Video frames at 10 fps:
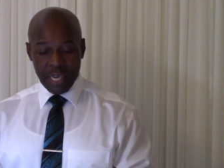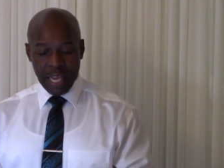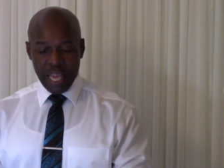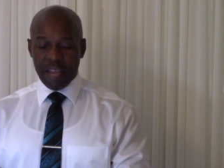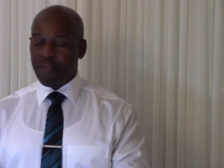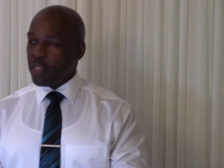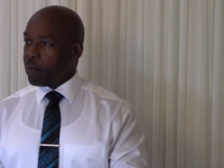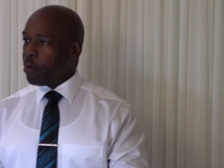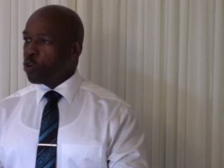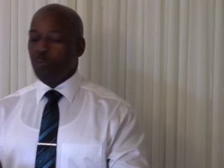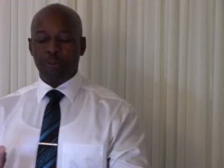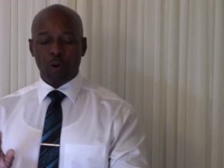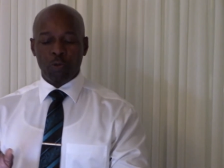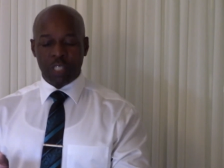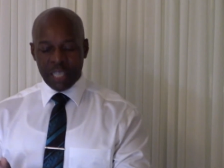Even the most
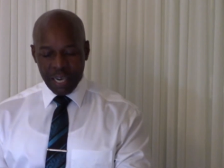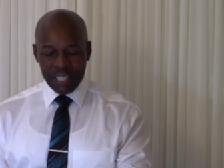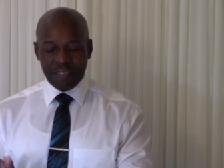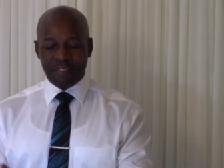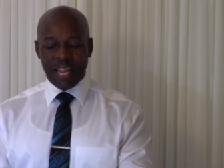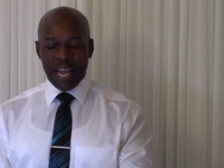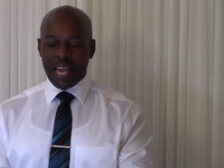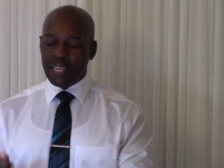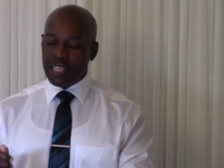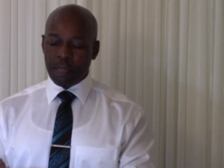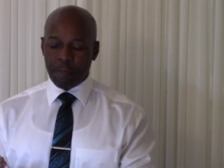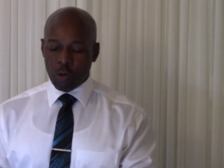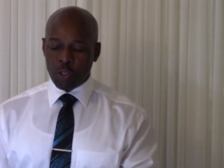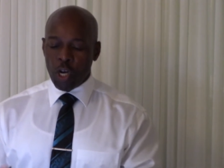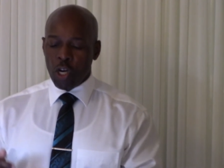productive land and the
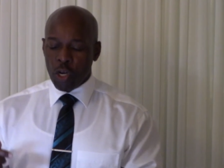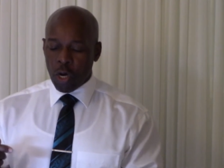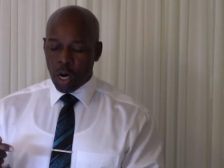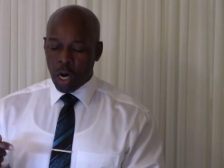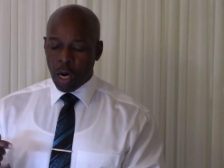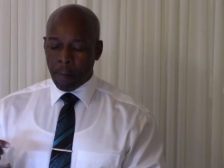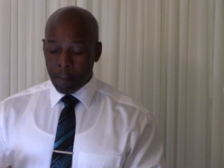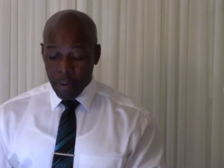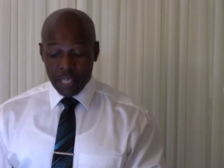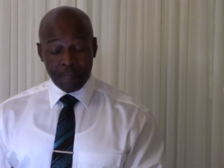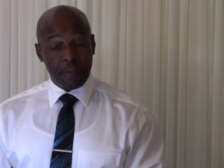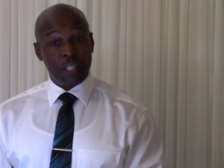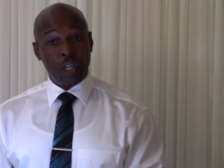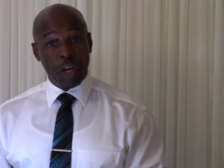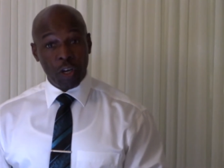most uh, must be
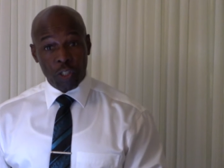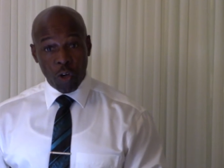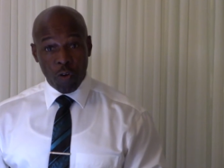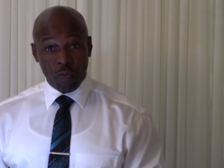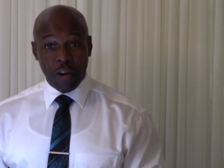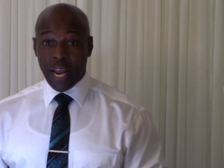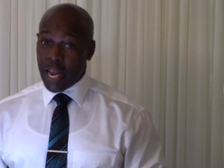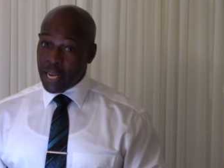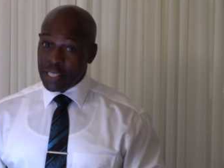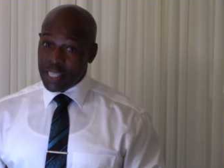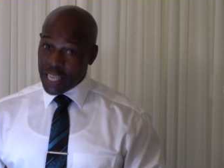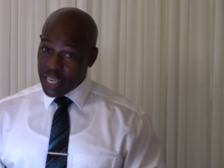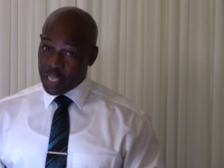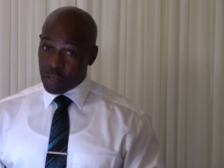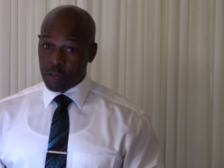turned over and
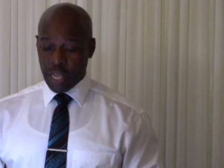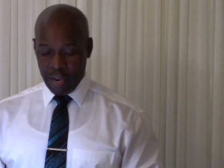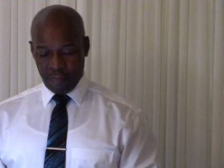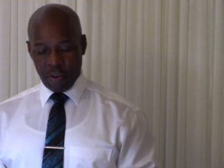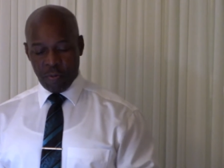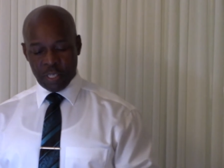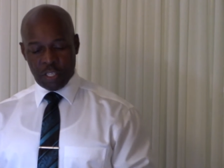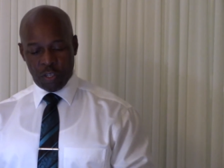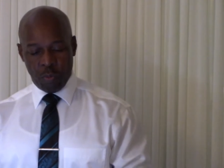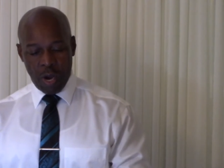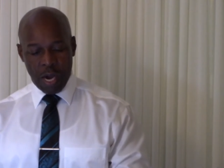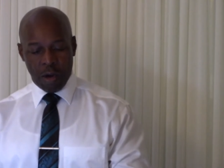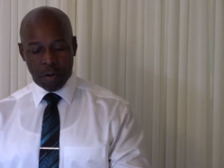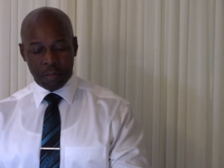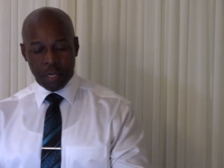tilled every once in a
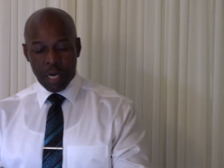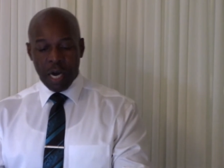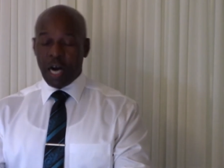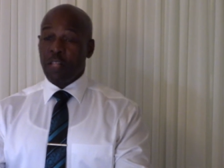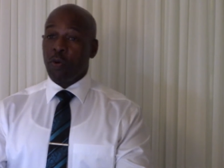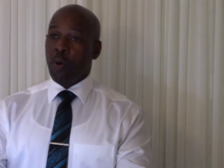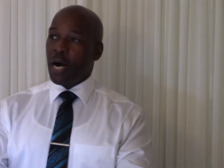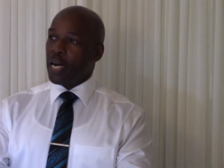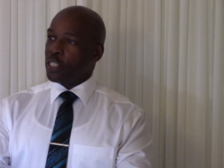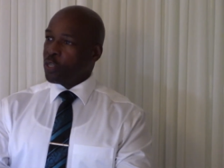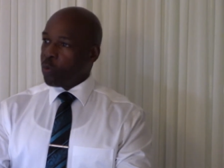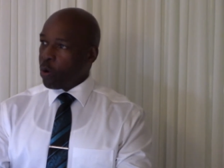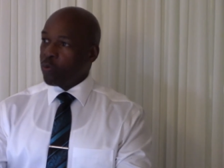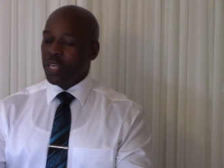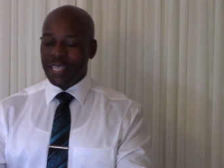while. Otherwise,
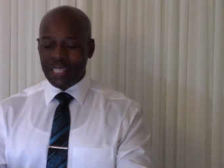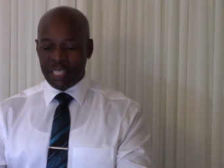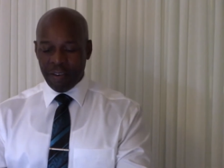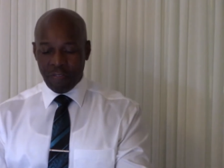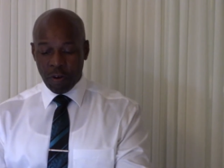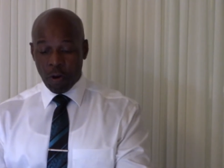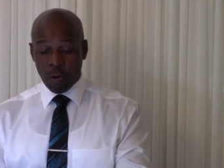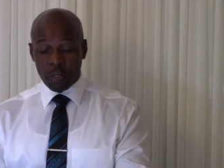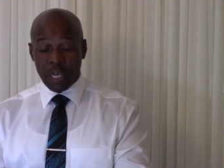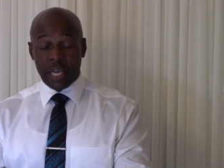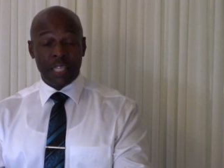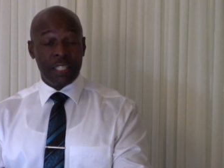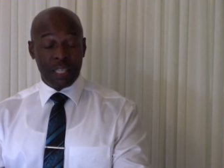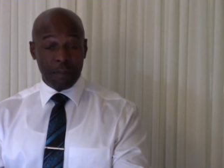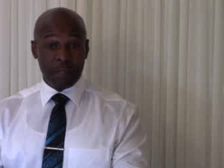growth is difficult and
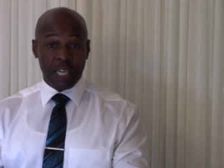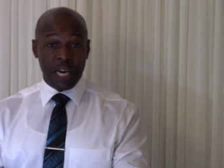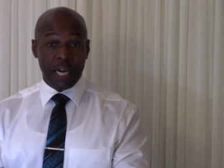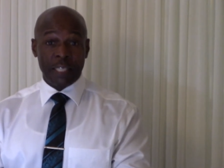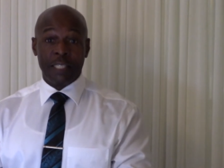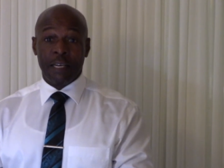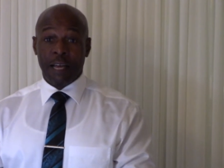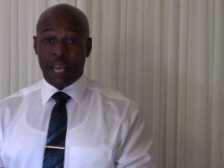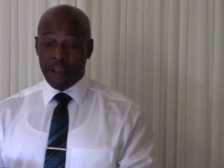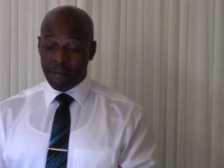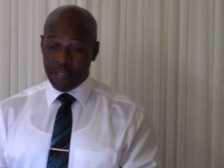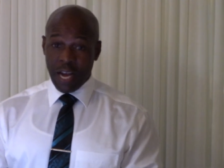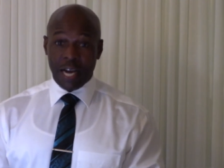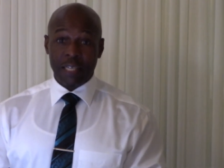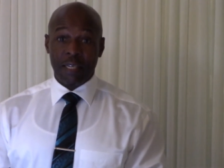sometimes, if
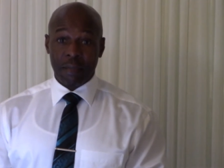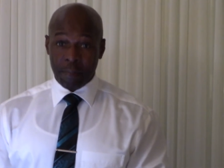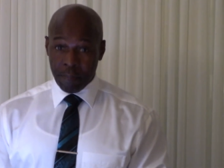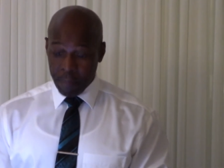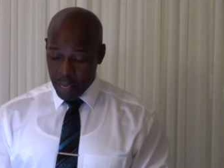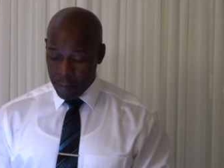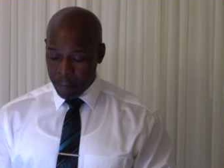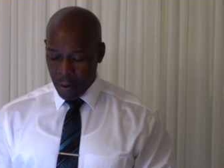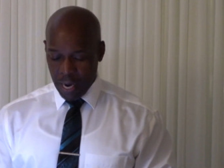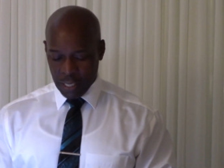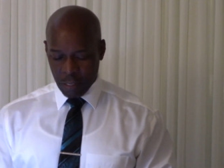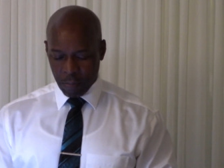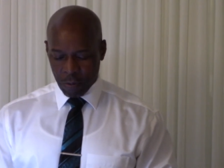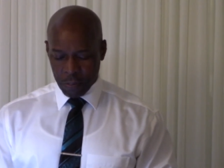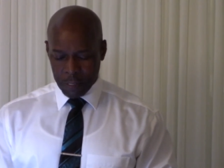not,
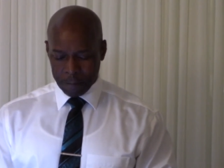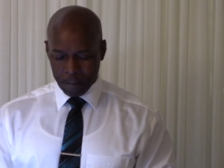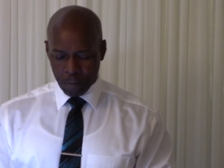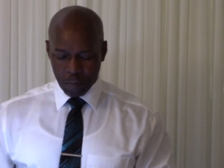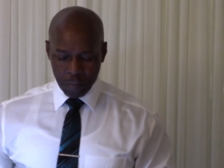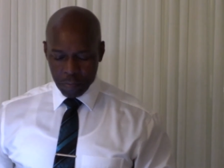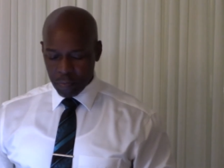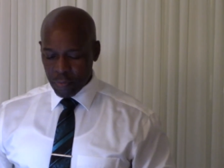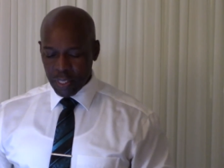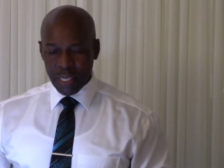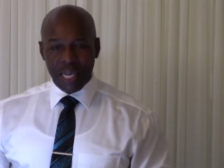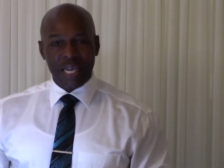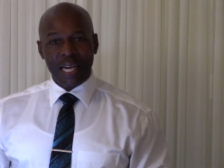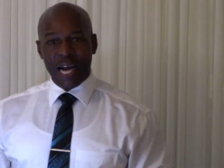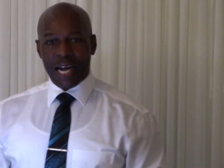impossible.
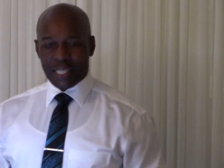God